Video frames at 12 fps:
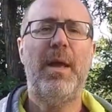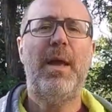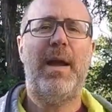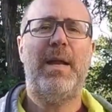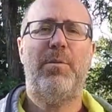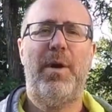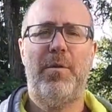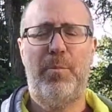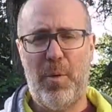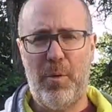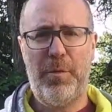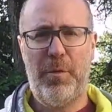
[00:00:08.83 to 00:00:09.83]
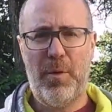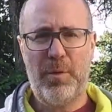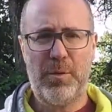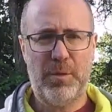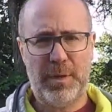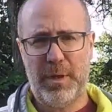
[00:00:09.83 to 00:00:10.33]
Anyway, they're both
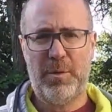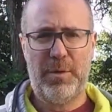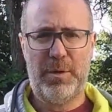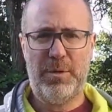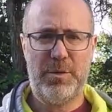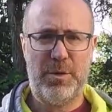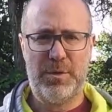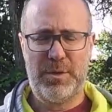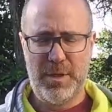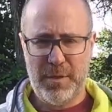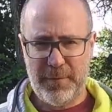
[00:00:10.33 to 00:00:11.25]
local here in New Jersey.